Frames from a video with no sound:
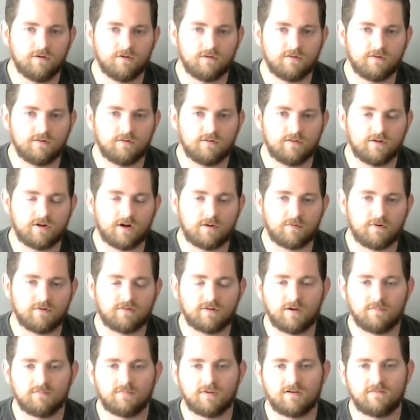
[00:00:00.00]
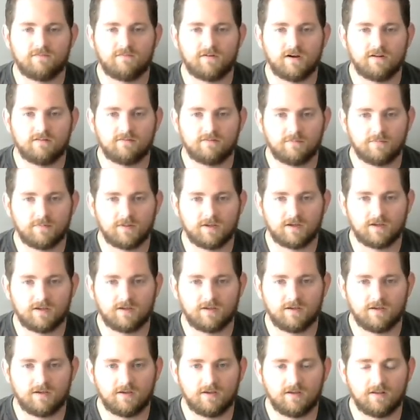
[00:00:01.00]
the number of times I find
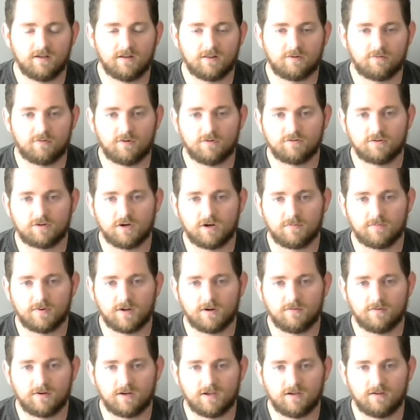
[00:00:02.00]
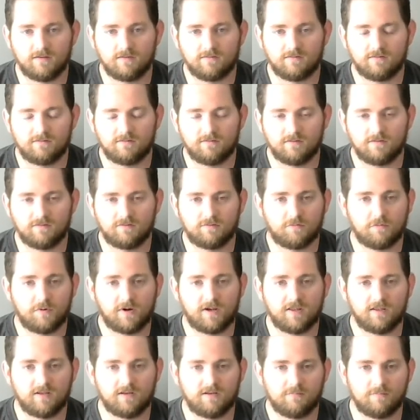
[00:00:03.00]
something in a thrift shop nowadays is
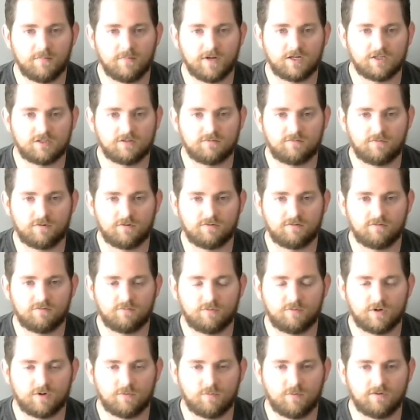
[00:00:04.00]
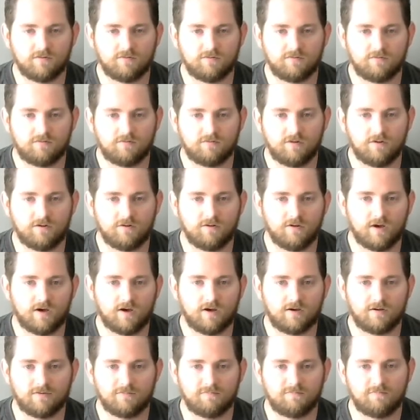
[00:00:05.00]
greatly diminished versus what it was,
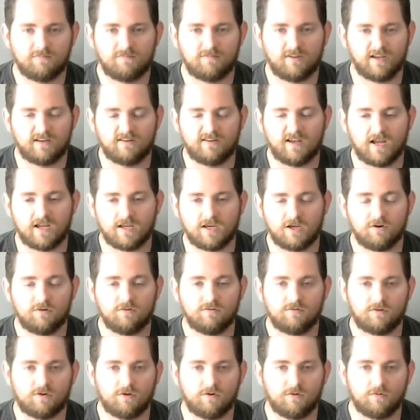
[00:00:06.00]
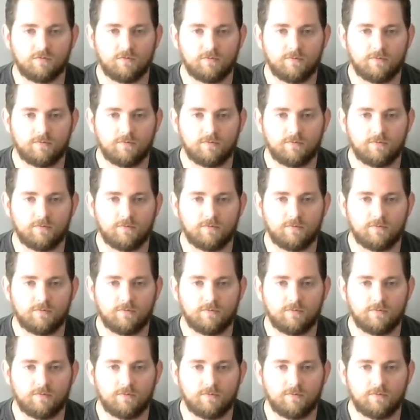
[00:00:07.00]
say, 10 years ago.